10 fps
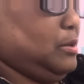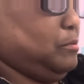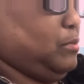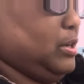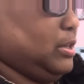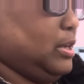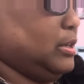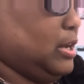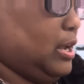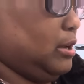Break
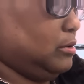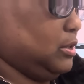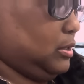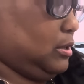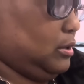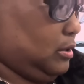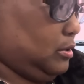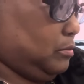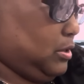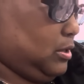that down
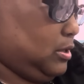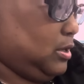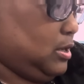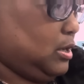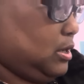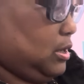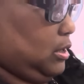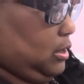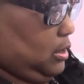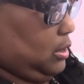some.
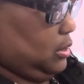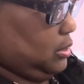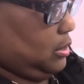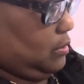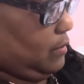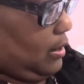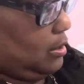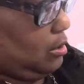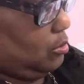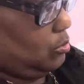And see if I
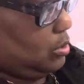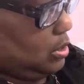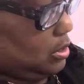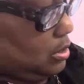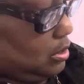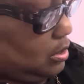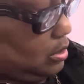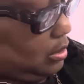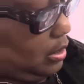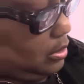go
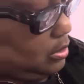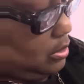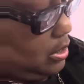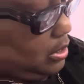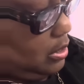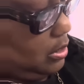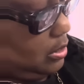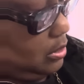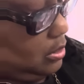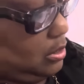like
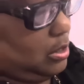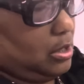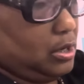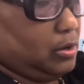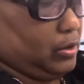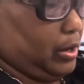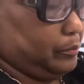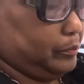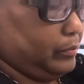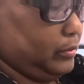that. Okay.
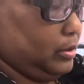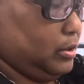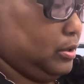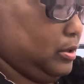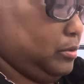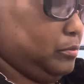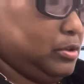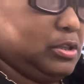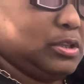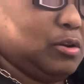
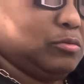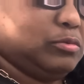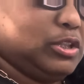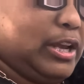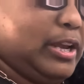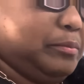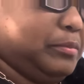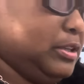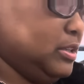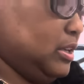Just going to tape
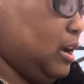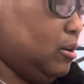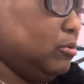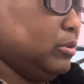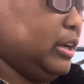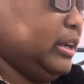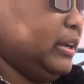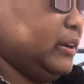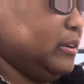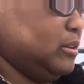this on
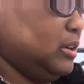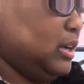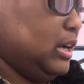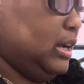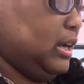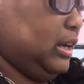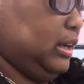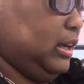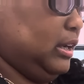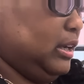here.
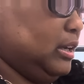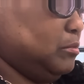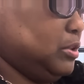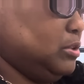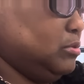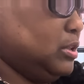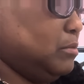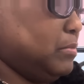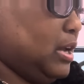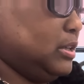And I'm going to do
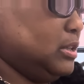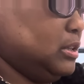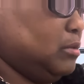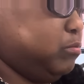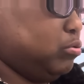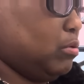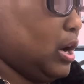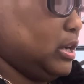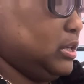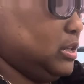something about this little
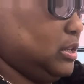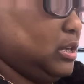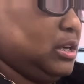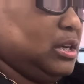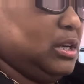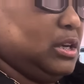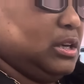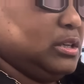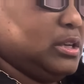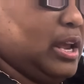price
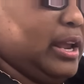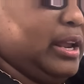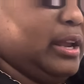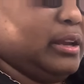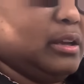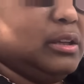tag.